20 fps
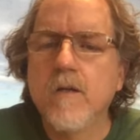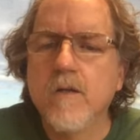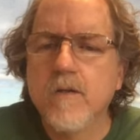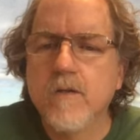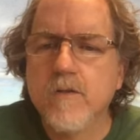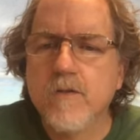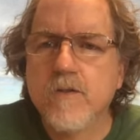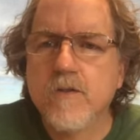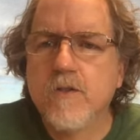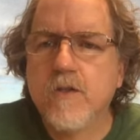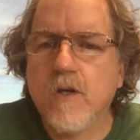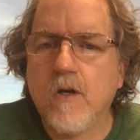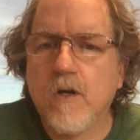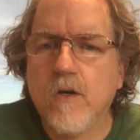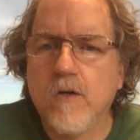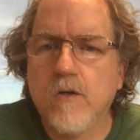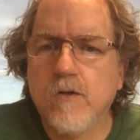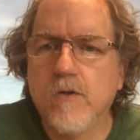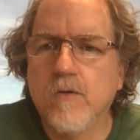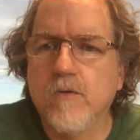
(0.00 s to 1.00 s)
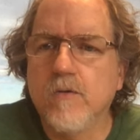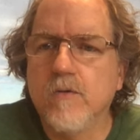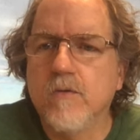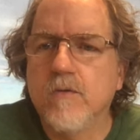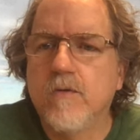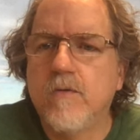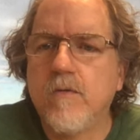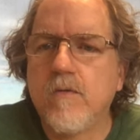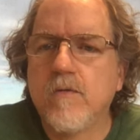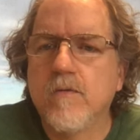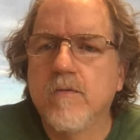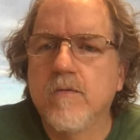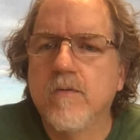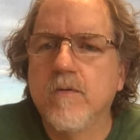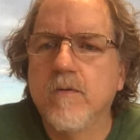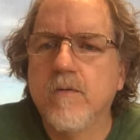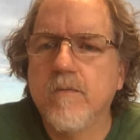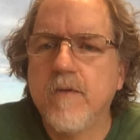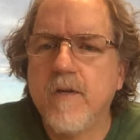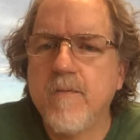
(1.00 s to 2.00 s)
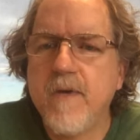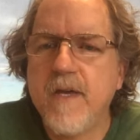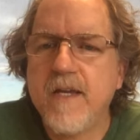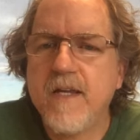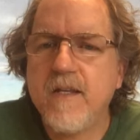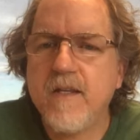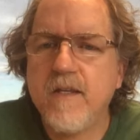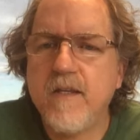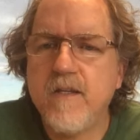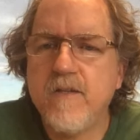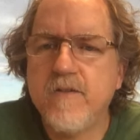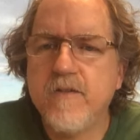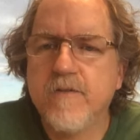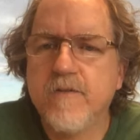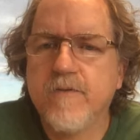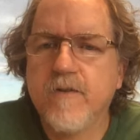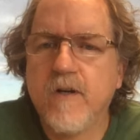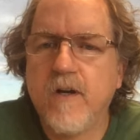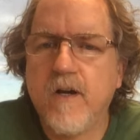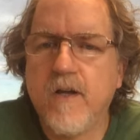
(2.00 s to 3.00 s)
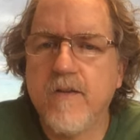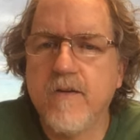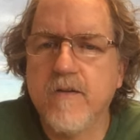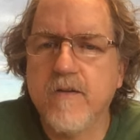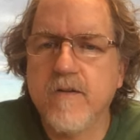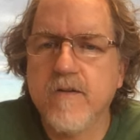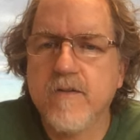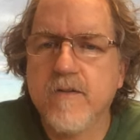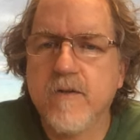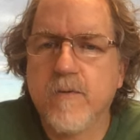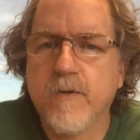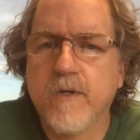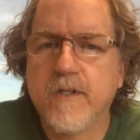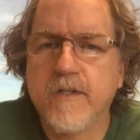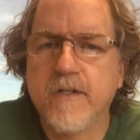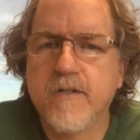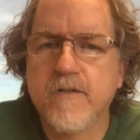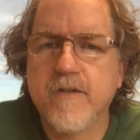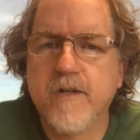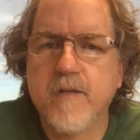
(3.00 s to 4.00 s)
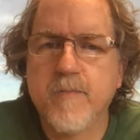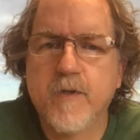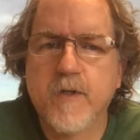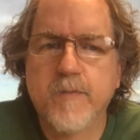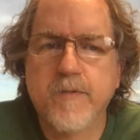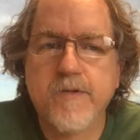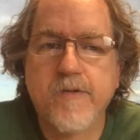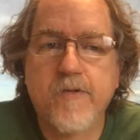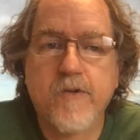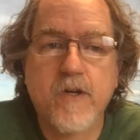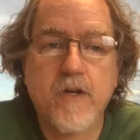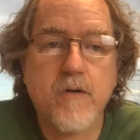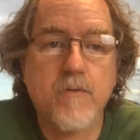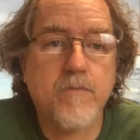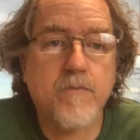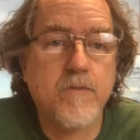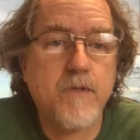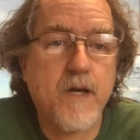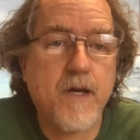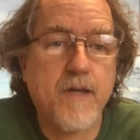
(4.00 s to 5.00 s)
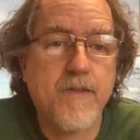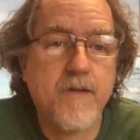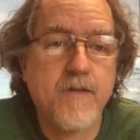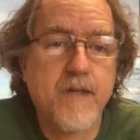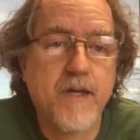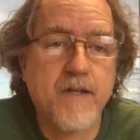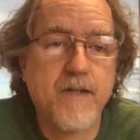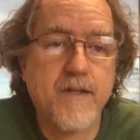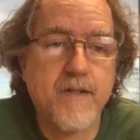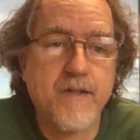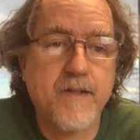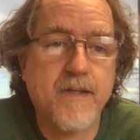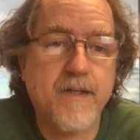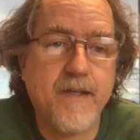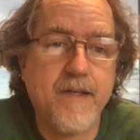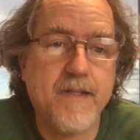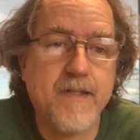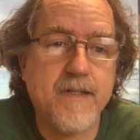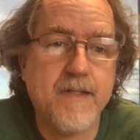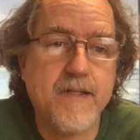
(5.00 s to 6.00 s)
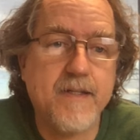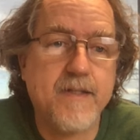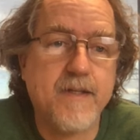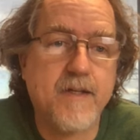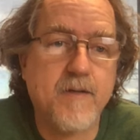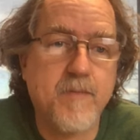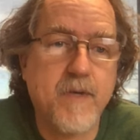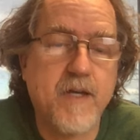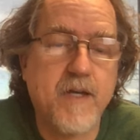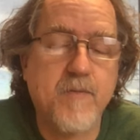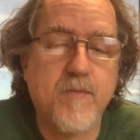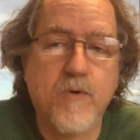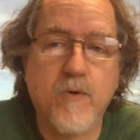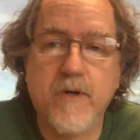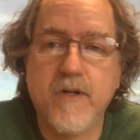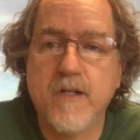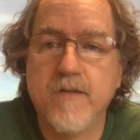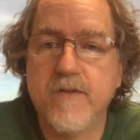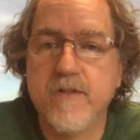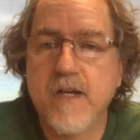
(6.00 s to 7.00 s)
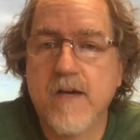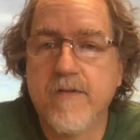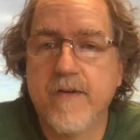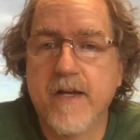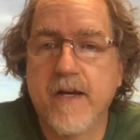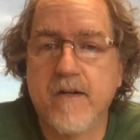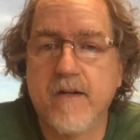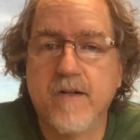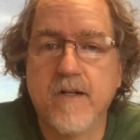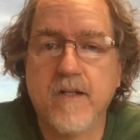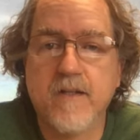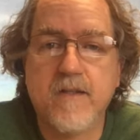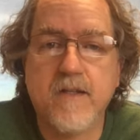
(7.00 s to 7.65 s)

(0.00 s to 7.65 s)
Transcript: So they make it easier for others to quickly understand the purpose of your code. Yeah, I think that again is like a main point of a Java doc, right?